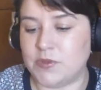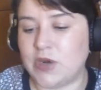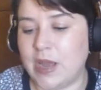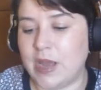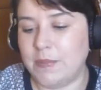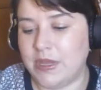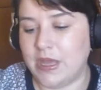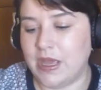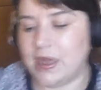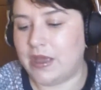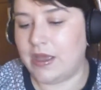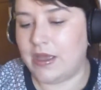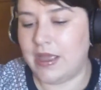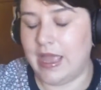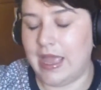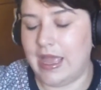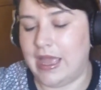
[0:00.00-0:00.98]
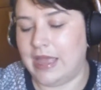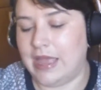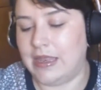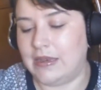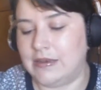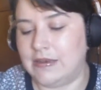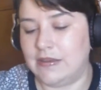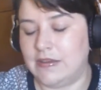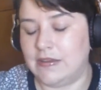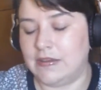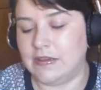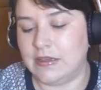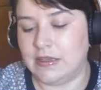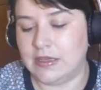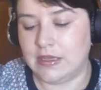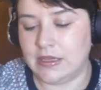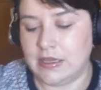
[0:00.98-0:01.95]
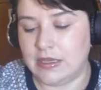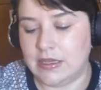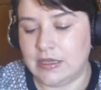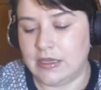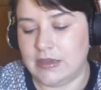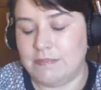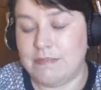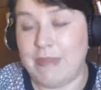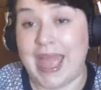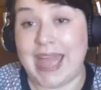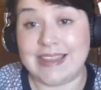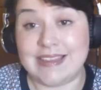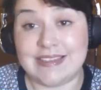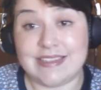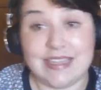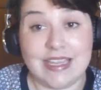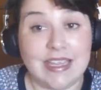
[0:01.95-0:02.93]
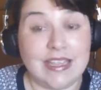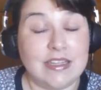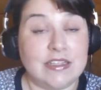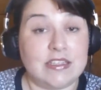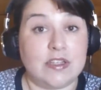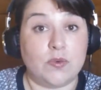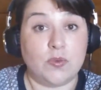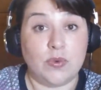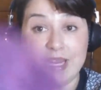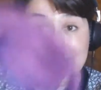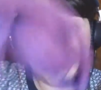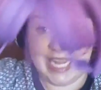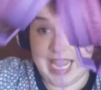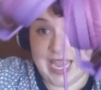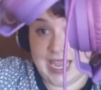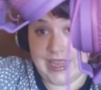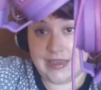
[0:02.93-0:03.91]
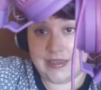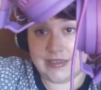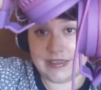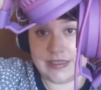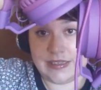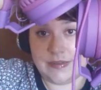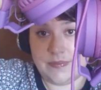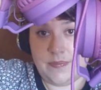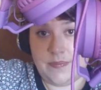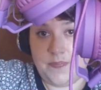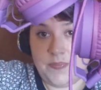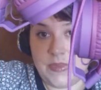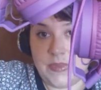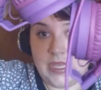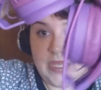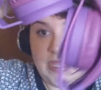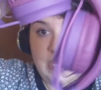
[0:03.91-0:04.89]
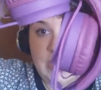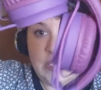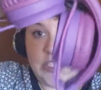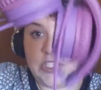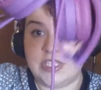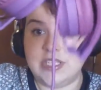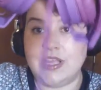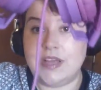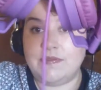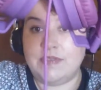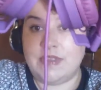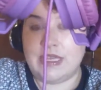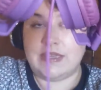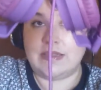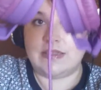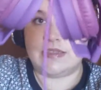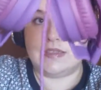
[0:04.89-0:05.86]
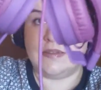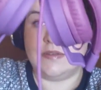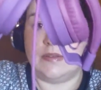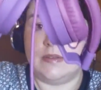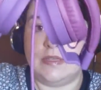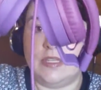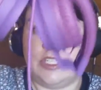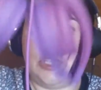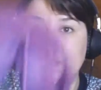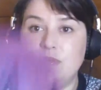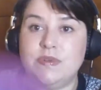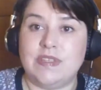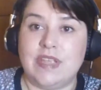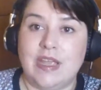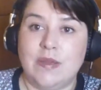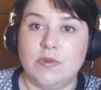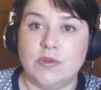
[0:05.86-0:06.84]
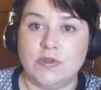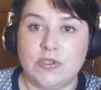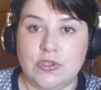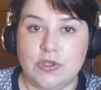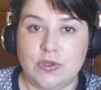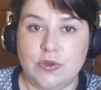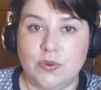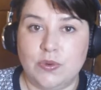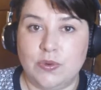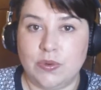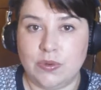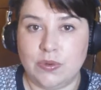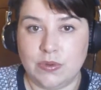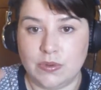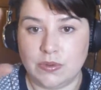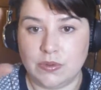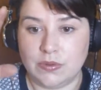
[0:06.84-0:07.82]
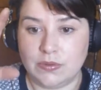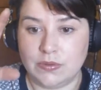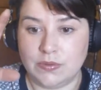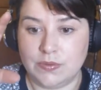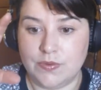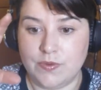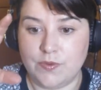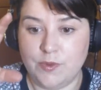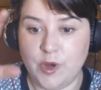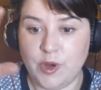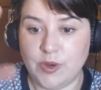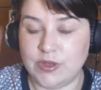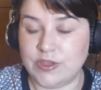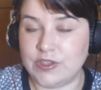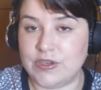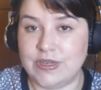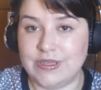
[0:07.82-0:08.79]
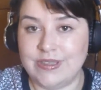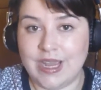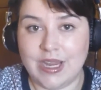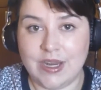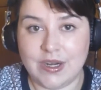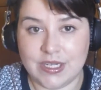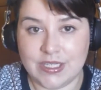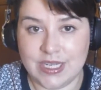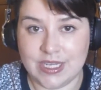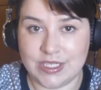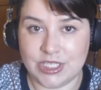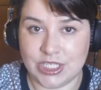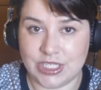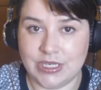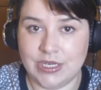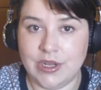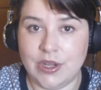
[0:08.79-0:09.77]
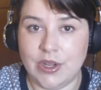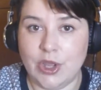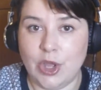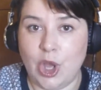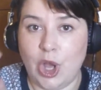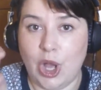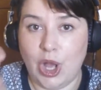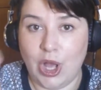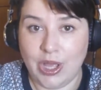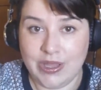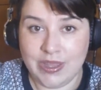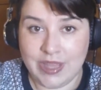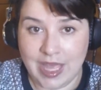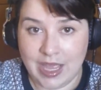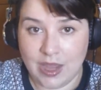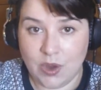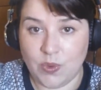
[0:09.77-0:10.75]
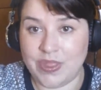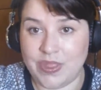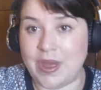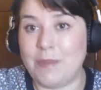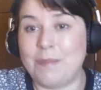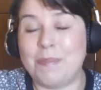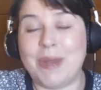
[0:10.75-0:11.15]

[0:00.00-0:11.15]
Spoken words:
my daughter, who does Pop Tropica and math seeds and reading eggs, she loved these because she was able to